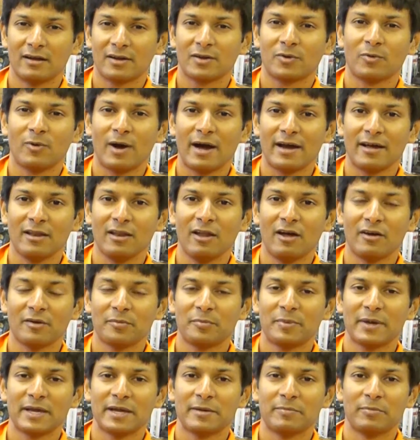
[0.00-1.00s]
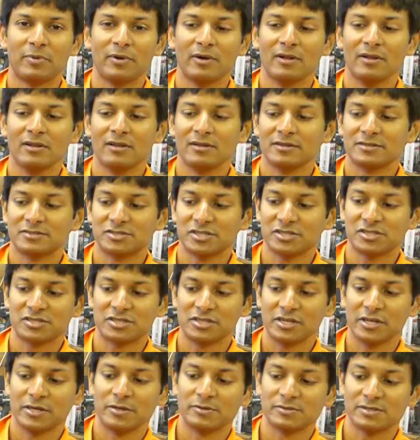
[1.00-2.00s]
Quite a lot of people
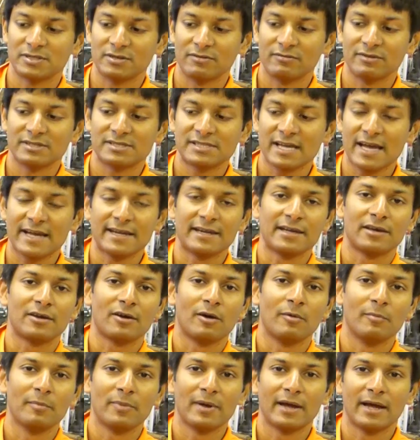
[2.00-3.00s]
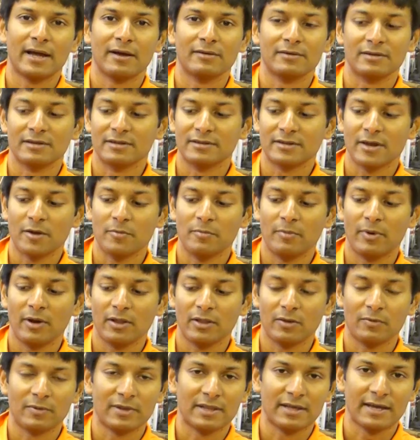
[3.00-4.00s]
just use the retaining compound and don't
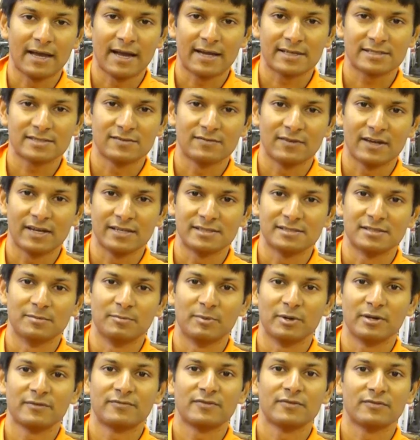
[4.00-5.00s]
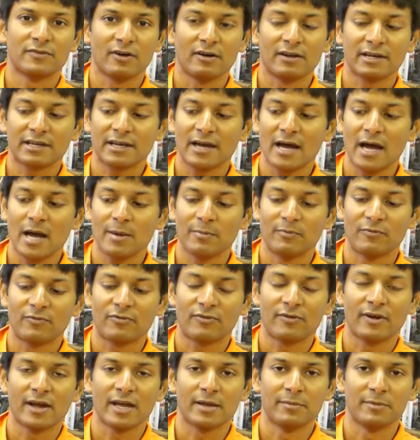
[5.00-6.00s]
bother with the activator, but if you've got a carbon
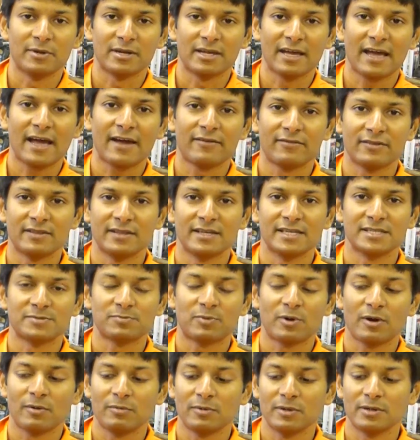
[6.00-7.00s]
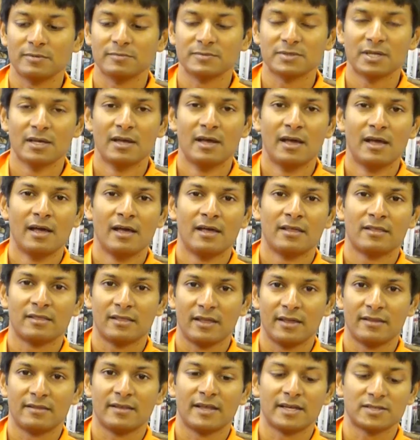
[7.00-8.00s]
frame and you're having these problems,
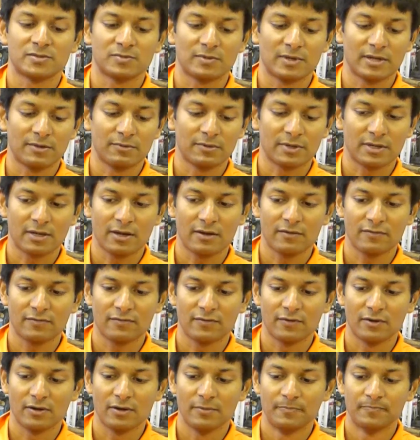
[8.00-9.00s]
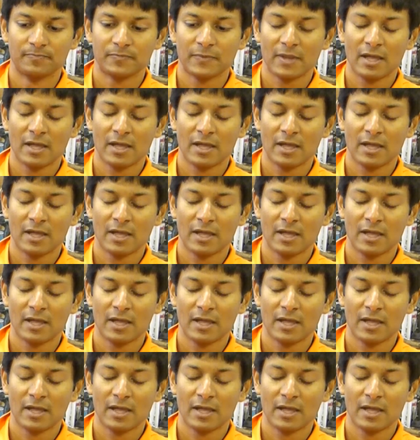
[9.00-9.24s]
then that's what I would go for.